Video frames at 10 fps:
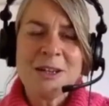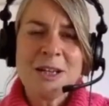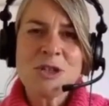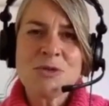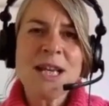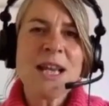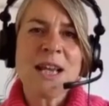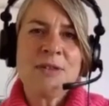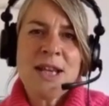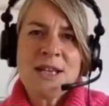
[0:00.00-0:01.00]
It's really
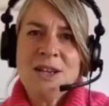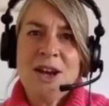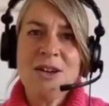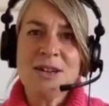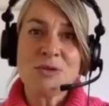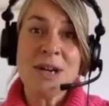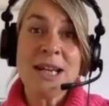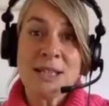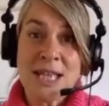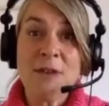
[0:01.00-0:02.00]

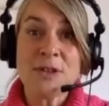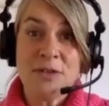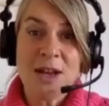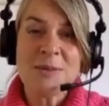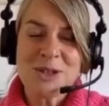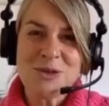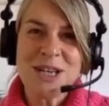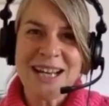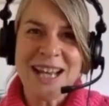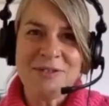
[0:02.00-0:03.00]
it's self-development's
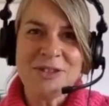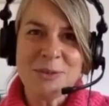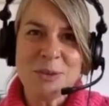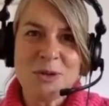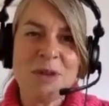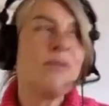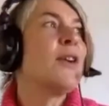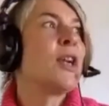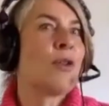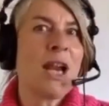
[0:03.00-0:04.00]
really uncomfortable. I'm
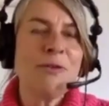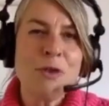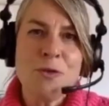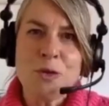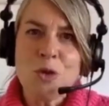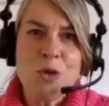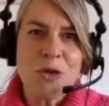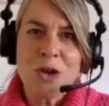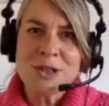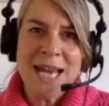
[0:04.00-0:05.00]
very grateful for all
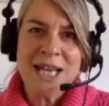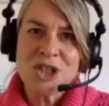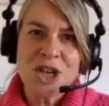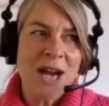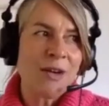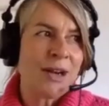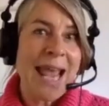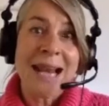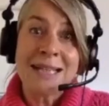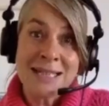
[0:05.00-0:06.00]
those HR and
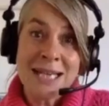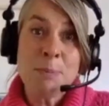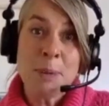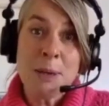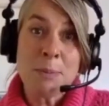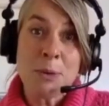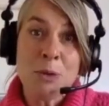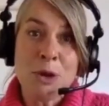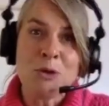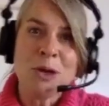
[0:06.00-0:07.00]
L&D people
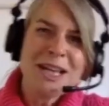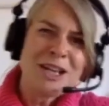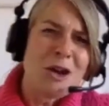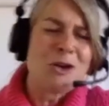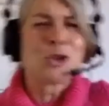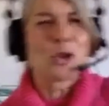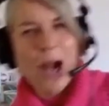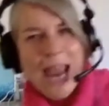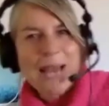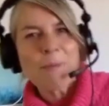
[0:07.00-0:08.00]
who
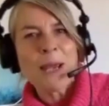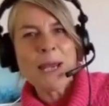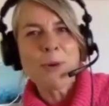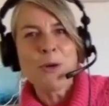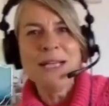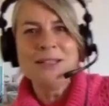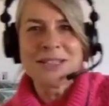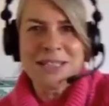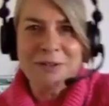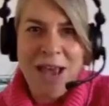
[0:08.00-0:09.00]
drag people into
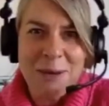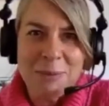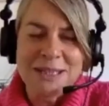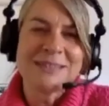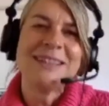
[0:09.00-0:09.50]
development,